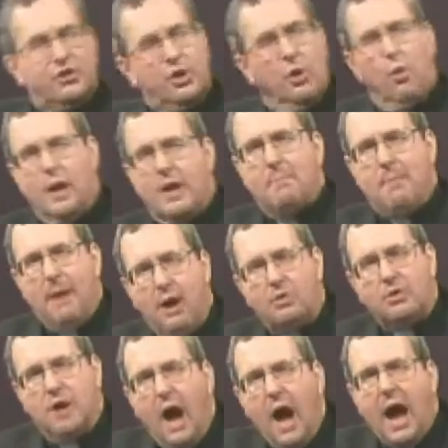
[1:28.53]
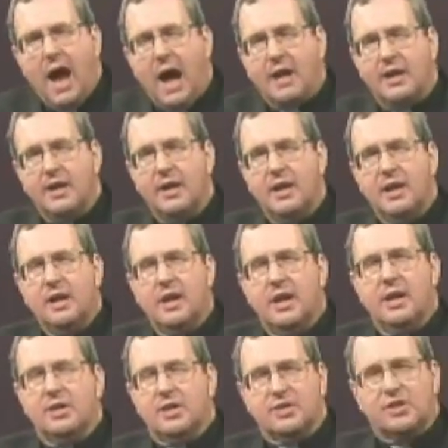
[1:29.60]
So what about God?
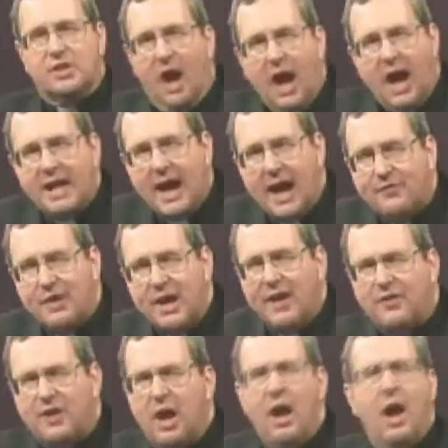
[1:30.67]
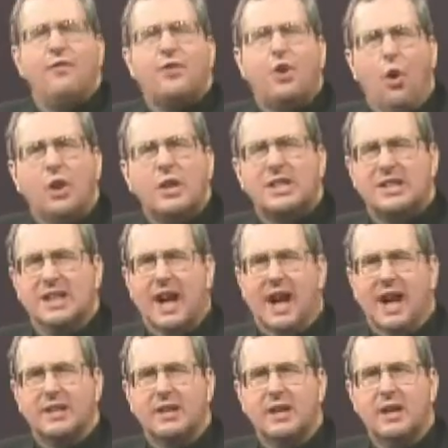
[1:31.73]
Does God have to have? Of course
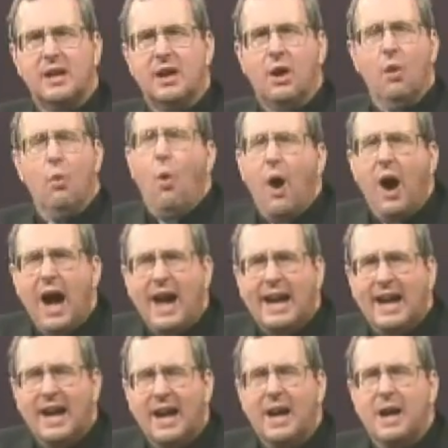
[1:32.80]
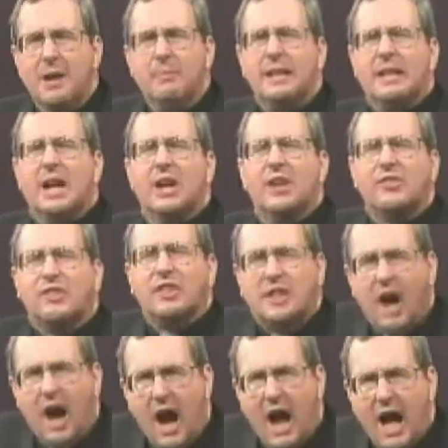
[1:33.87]
not. Why? Because
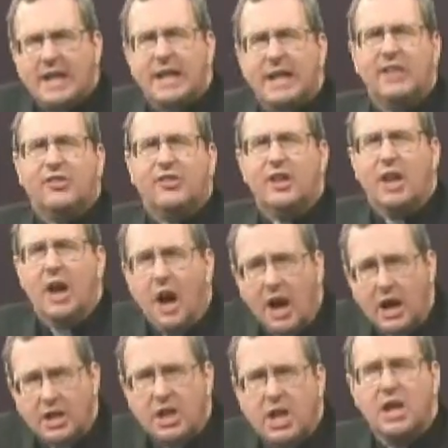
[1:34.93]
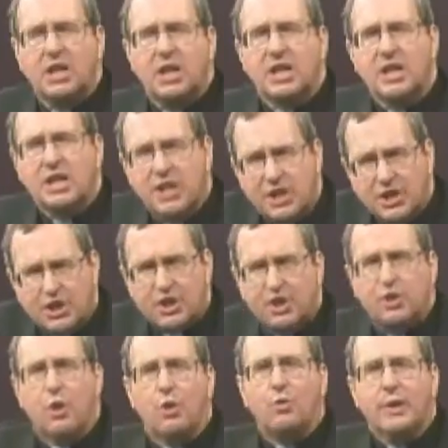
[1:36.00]
God is an
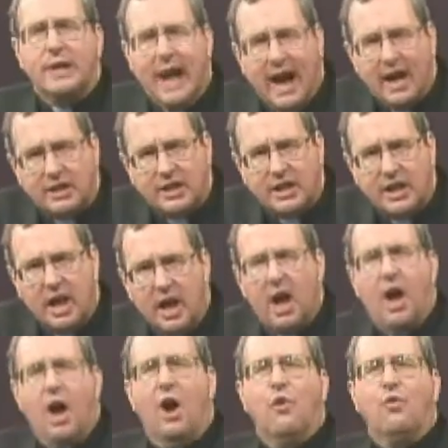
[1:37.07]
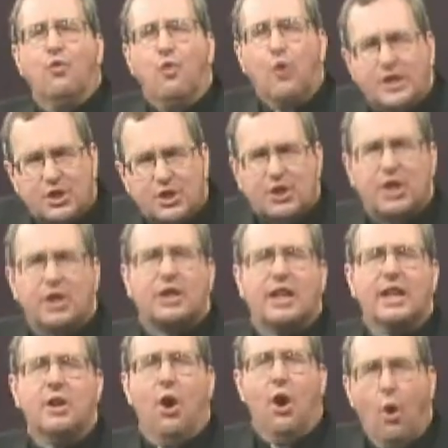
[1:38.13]
unconditioned reality of which there
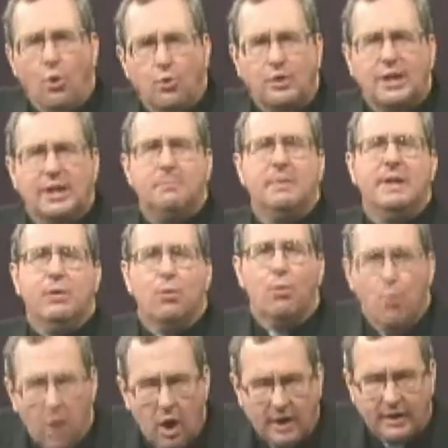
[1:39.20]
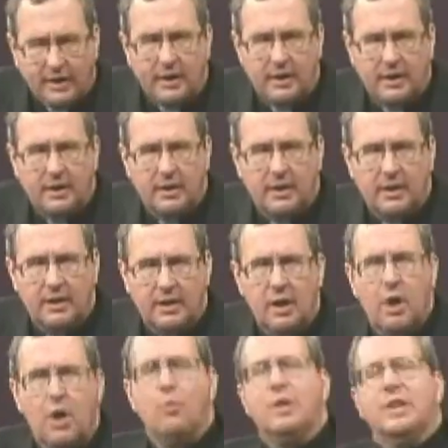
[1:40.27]
can only be one.
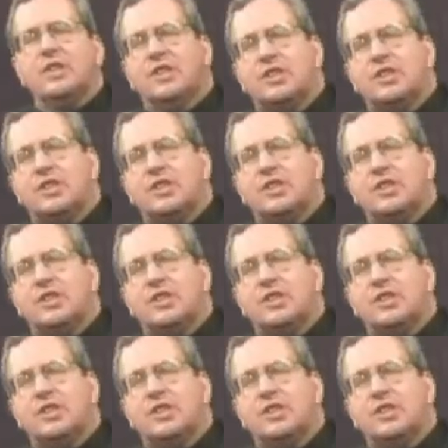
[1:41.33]
We